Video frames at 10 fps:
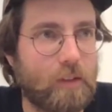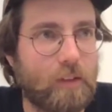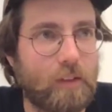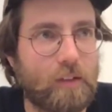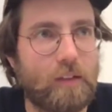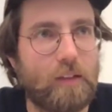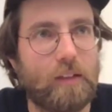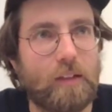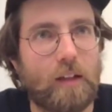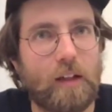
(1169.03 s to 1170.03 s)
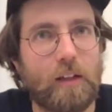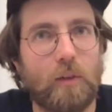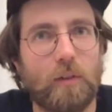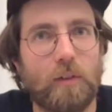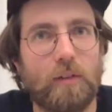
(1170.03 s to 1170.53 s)
that I
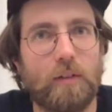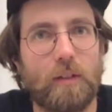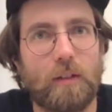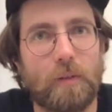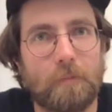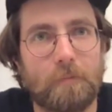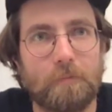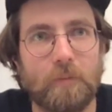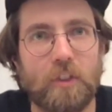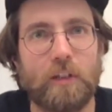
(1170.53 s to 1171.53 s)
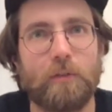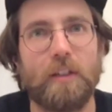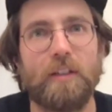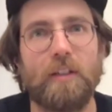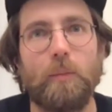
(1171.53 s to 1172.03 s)
could
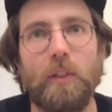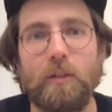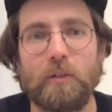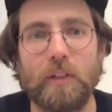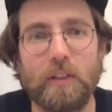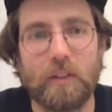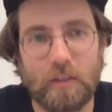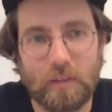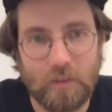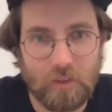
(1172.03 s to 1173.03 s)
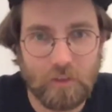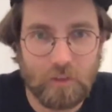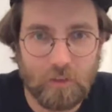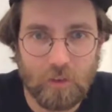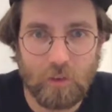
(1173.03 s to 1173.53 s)
generate some interest
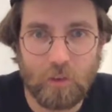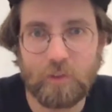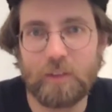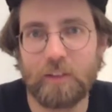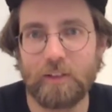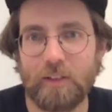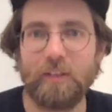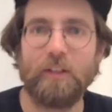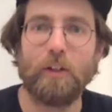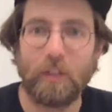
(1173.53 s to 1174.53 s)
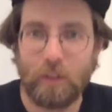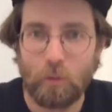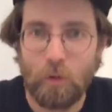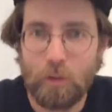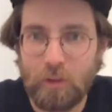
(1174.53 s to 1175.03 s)
not only
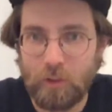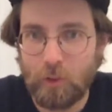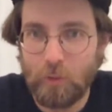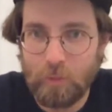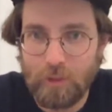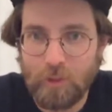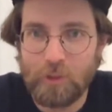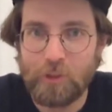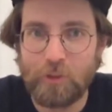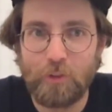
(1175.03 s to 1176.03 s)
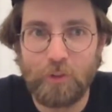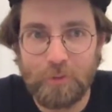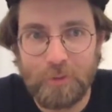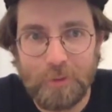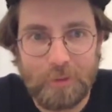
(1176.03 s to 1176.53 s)
within you, but also